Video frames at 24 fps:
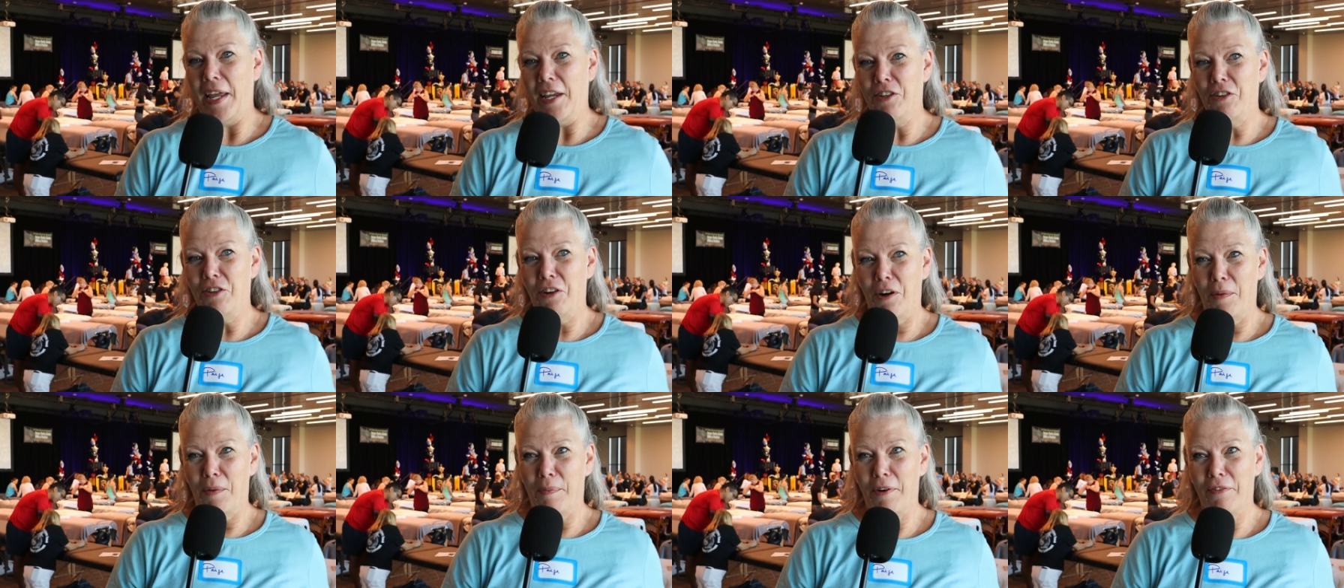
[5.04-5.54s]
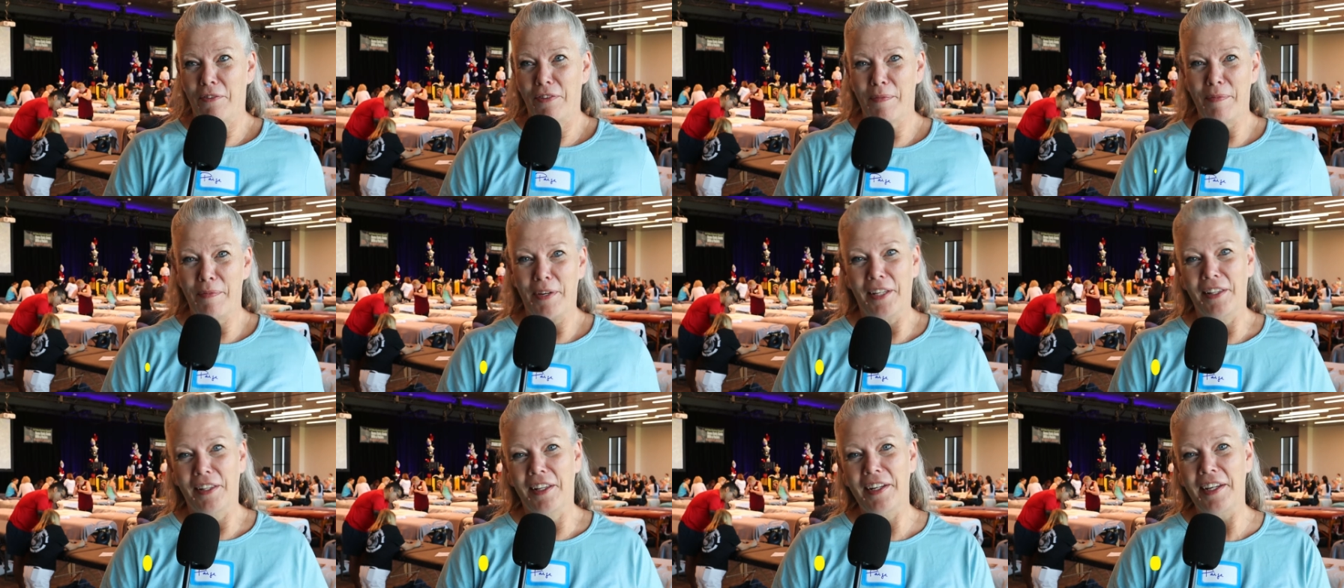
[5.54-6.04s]
Paige Harper
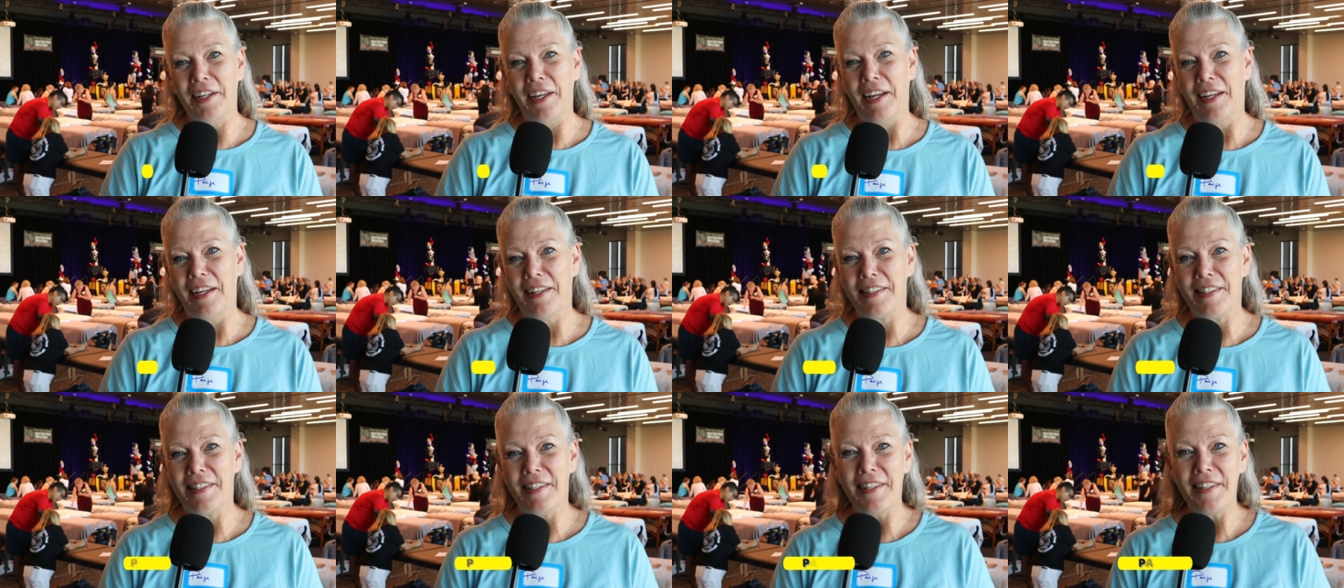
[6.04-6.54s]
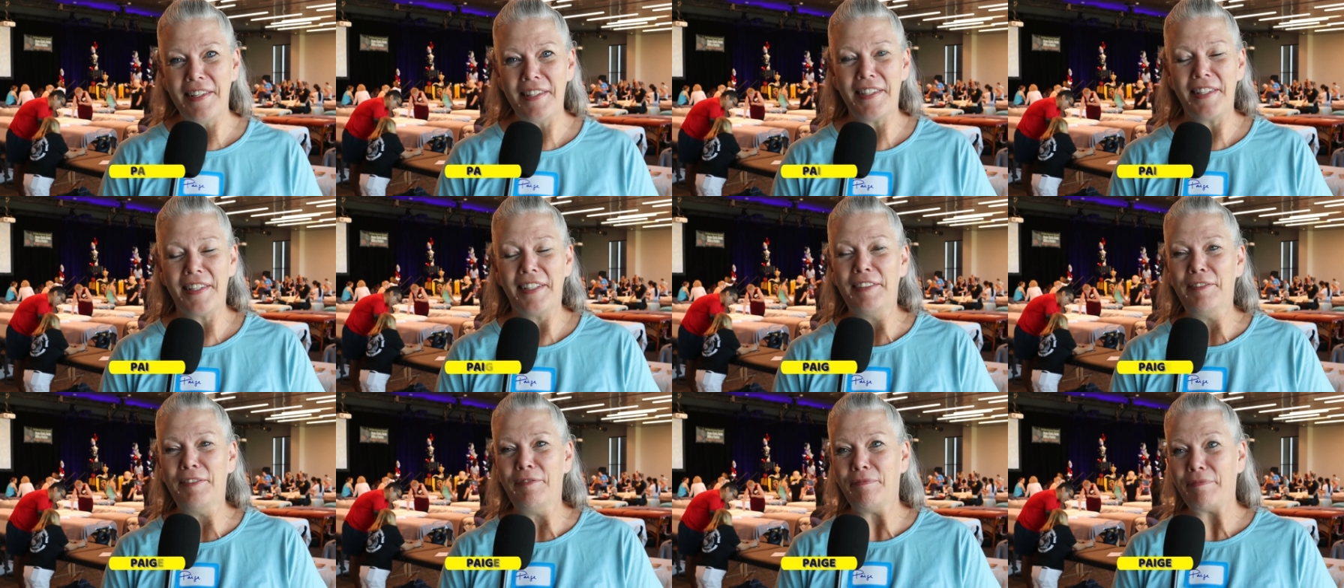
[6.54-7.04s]
from Goodland,
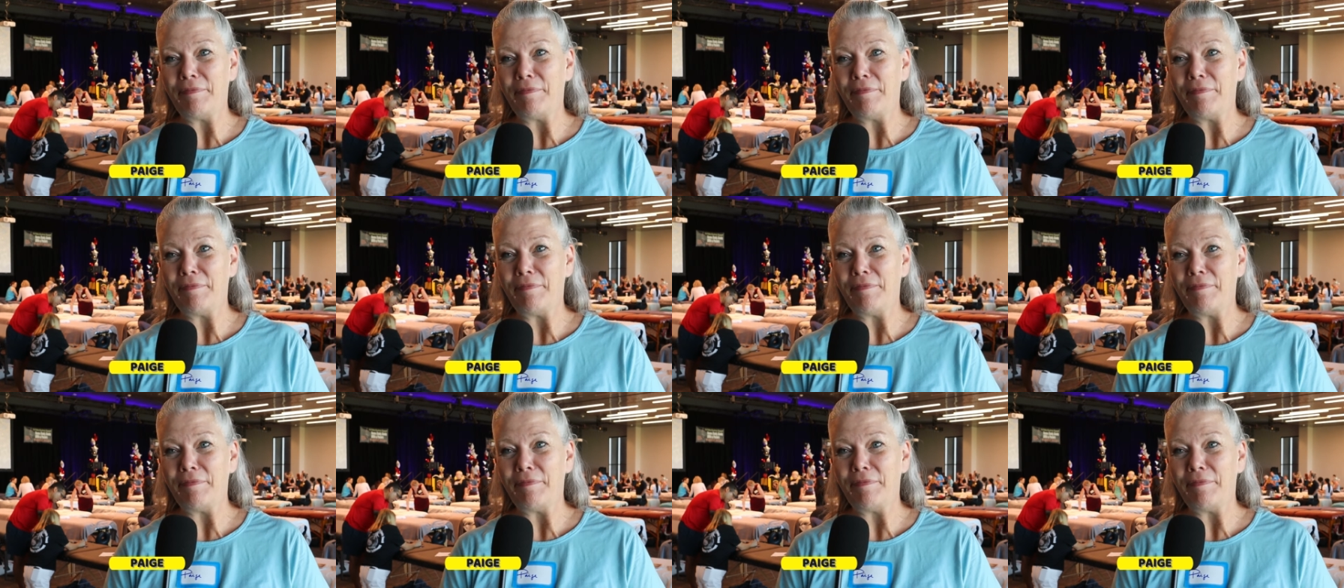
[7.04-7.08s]
Kansas,